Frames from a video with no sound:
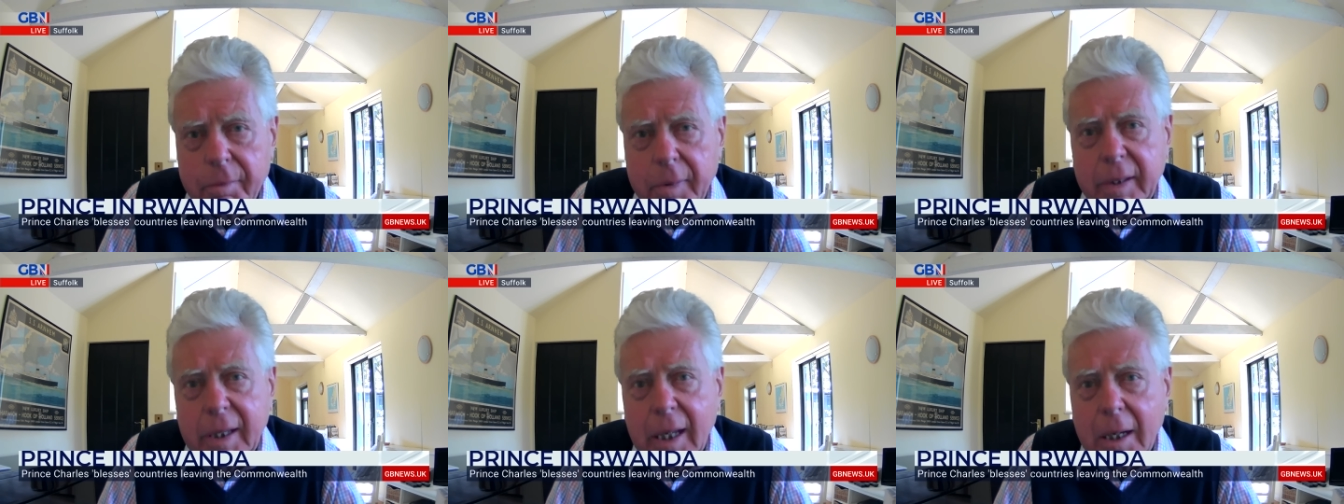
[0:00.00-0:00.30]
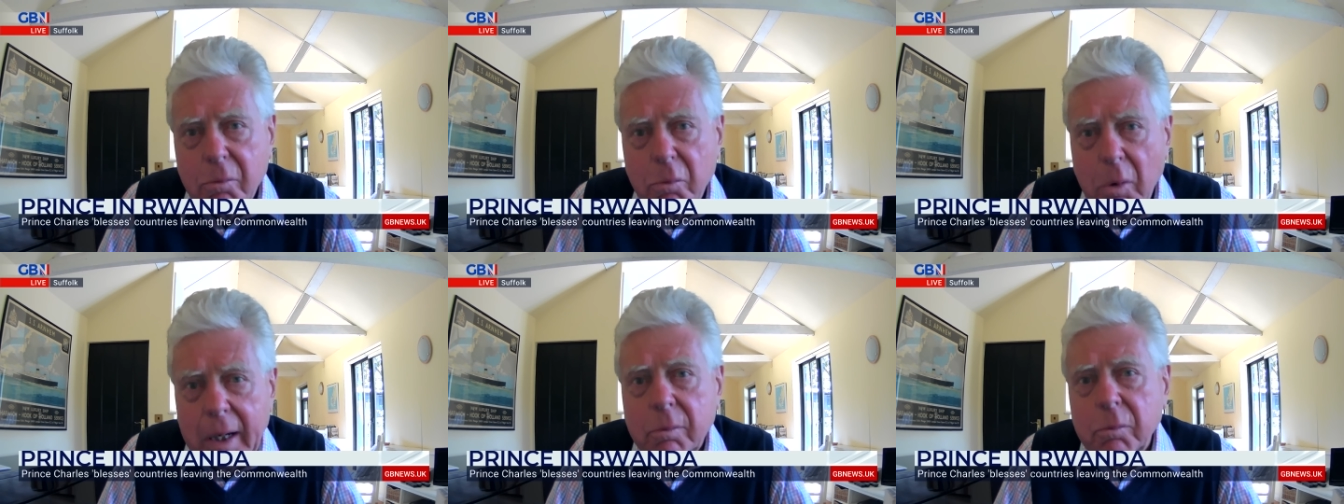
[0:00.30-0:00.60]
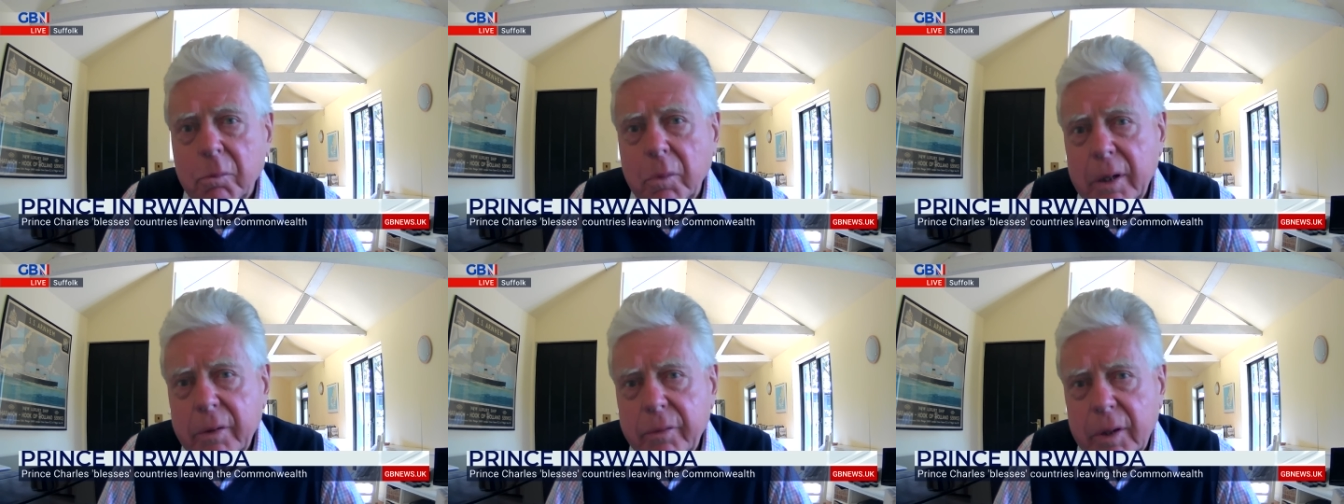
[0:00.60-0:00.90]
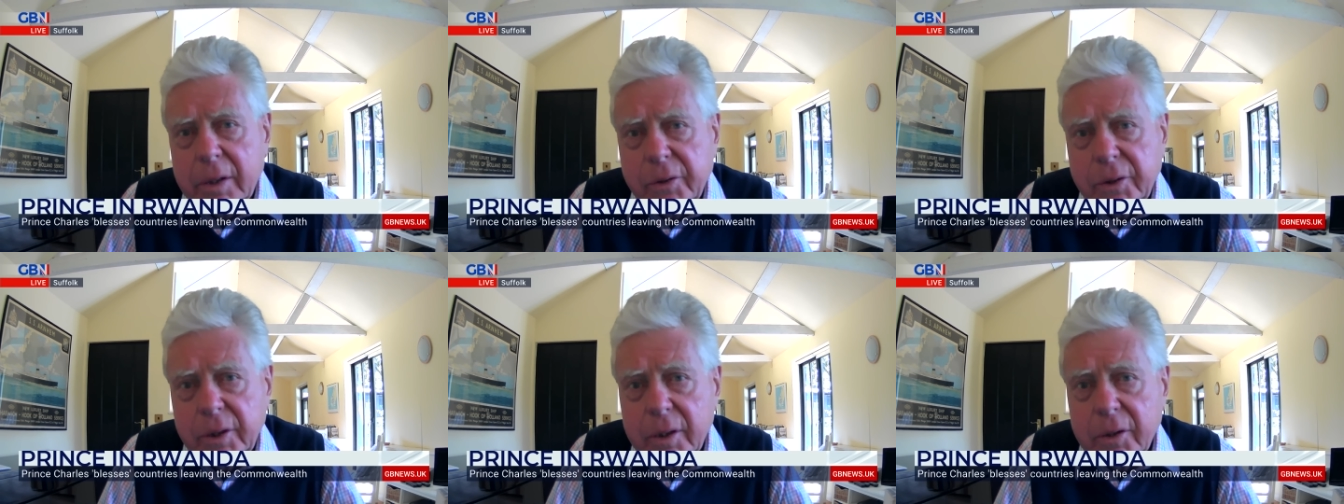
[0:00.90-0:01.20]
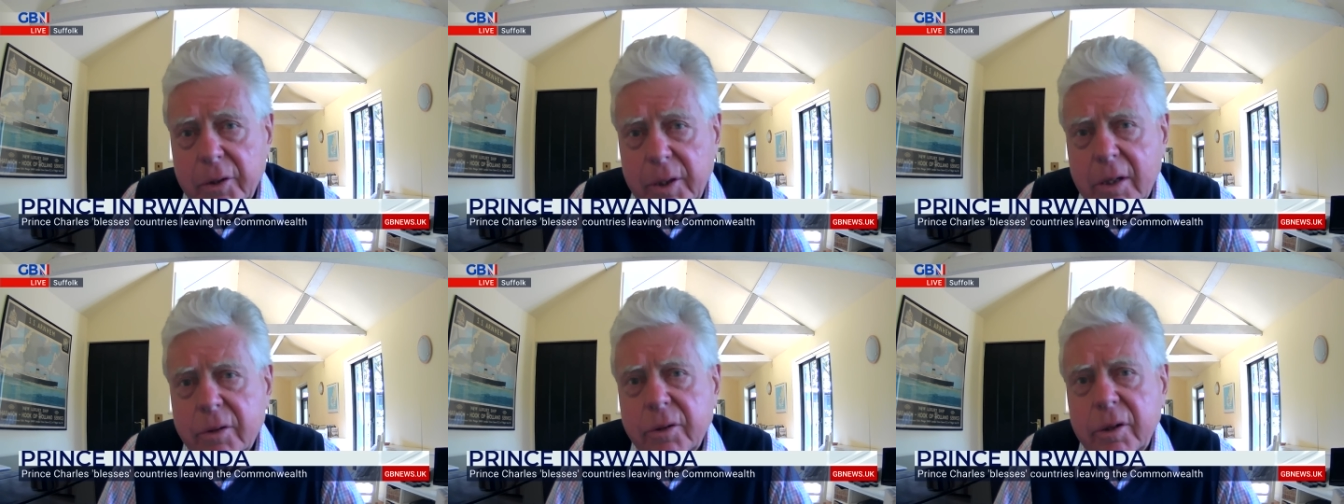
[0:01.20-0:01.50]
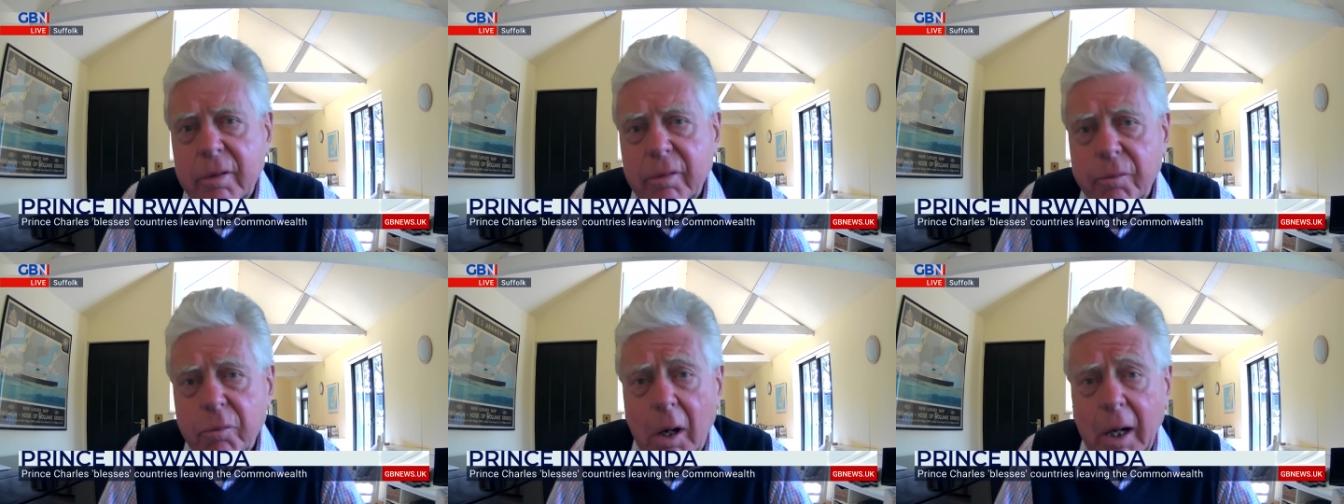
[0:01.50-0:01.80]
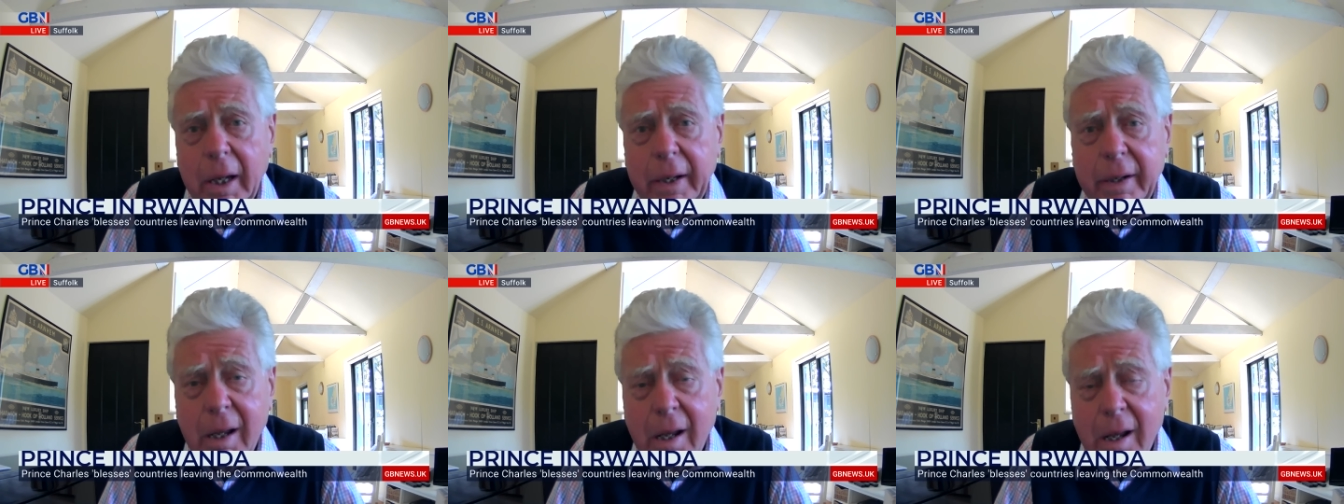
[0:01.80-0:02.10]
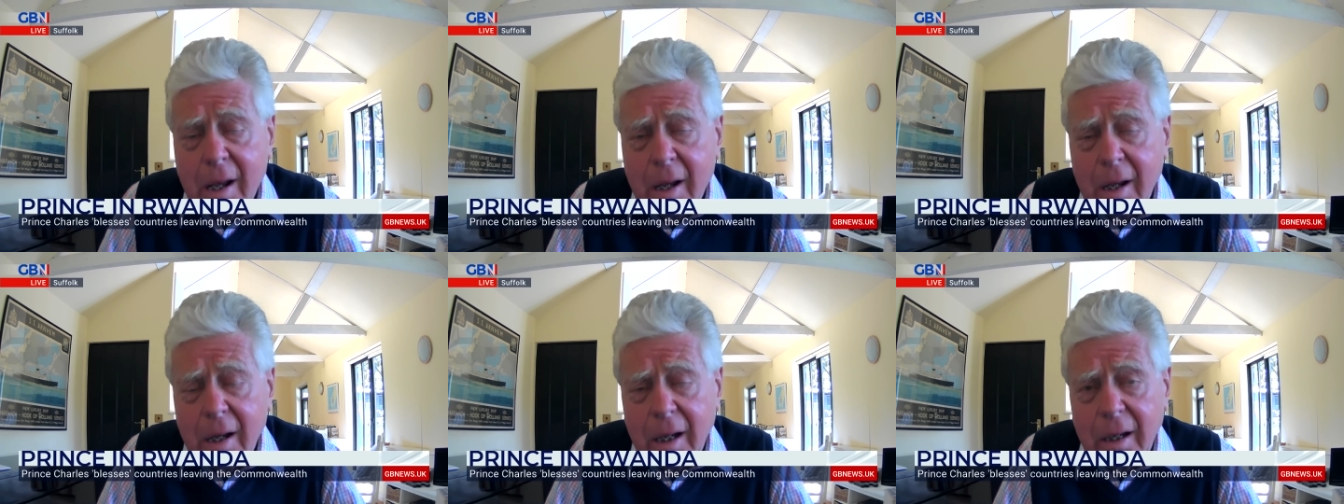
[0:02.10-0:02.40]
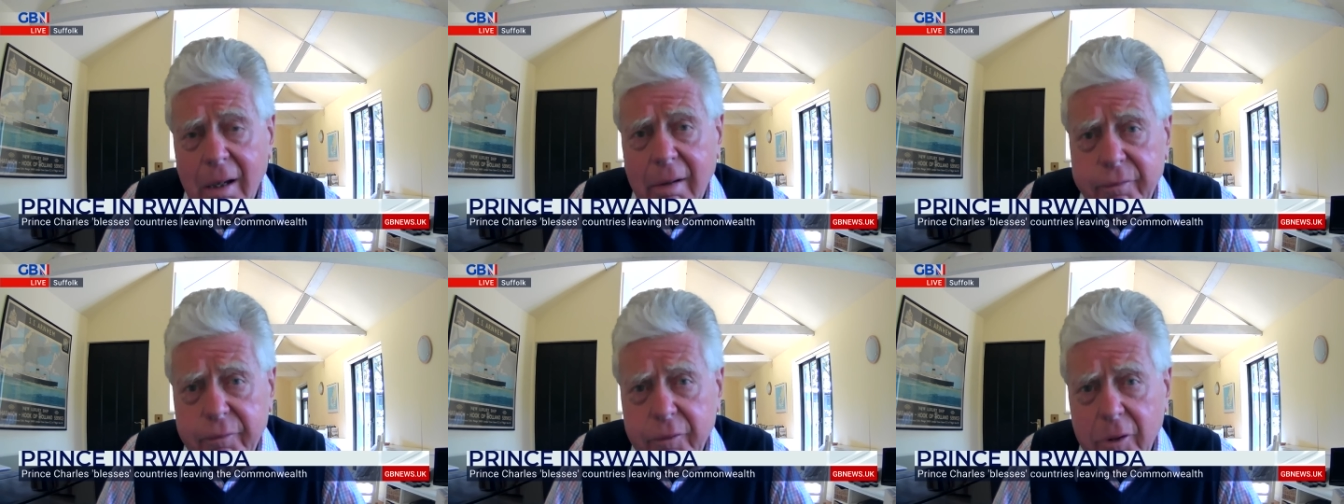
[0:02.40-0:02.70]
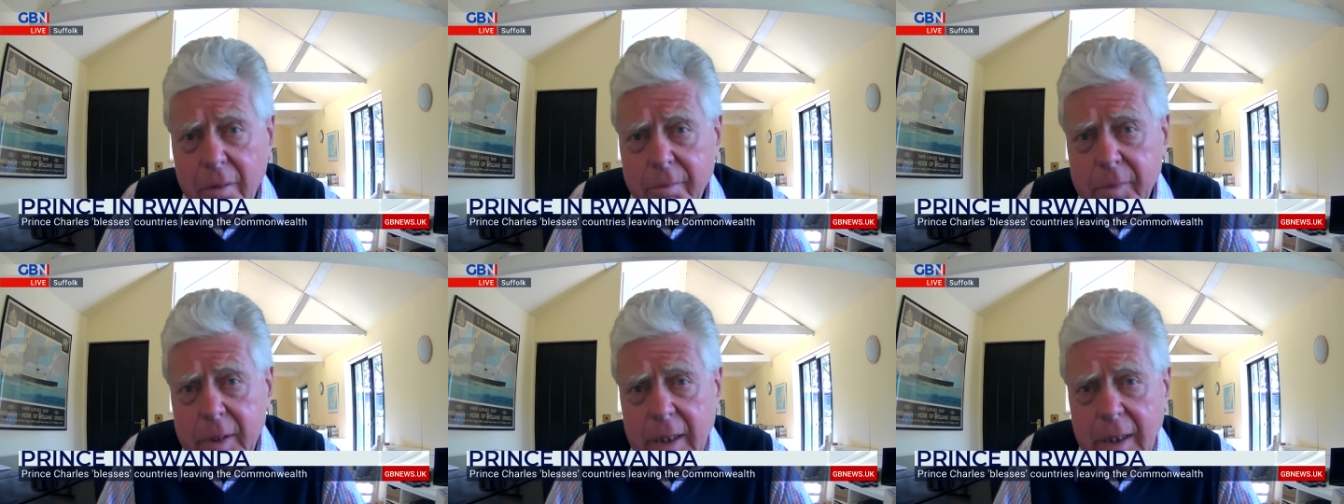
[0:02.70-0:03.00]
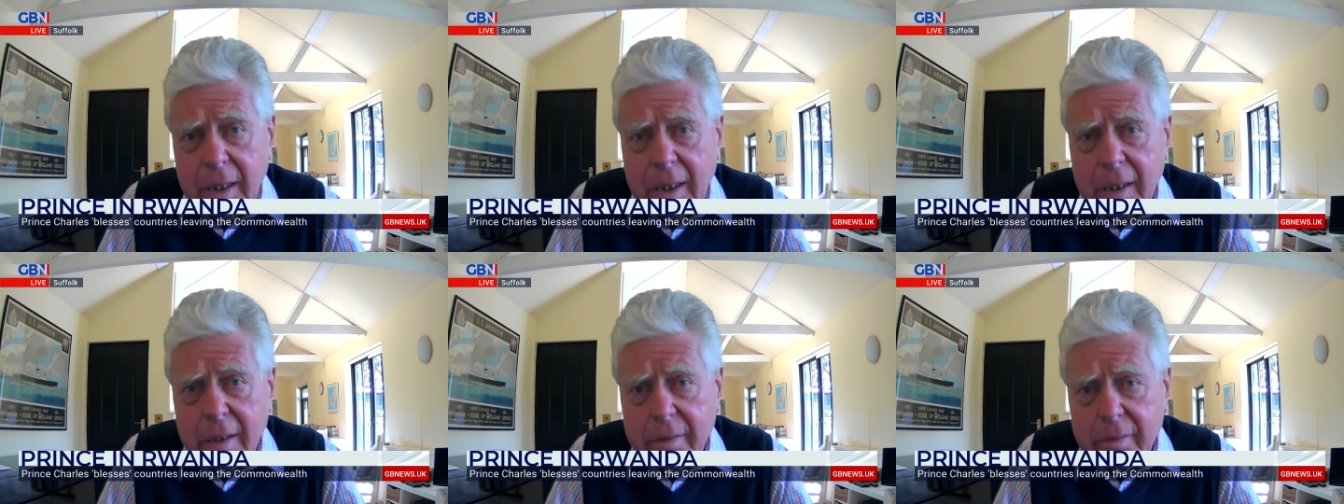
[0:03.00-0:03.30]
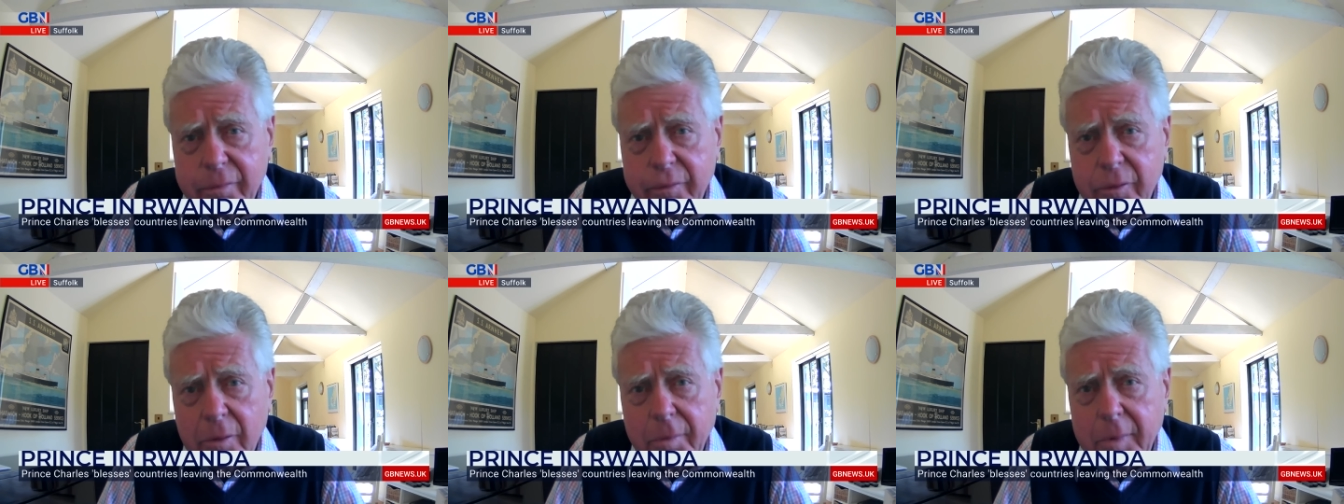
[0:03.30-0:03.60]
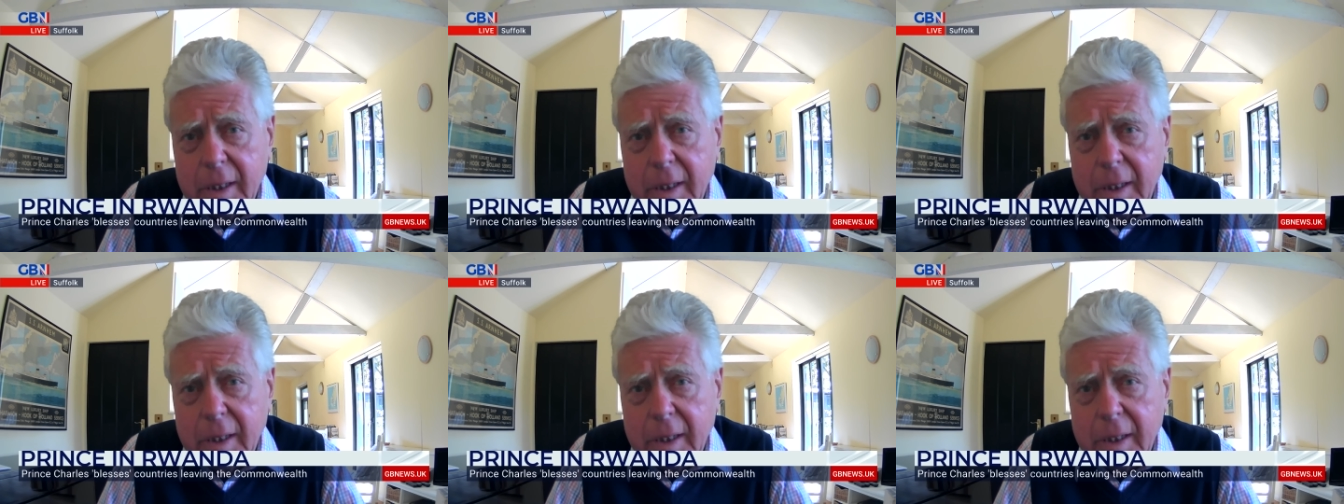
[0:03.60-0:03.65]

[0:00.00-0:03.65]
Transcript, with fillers: but they went with a successive one from the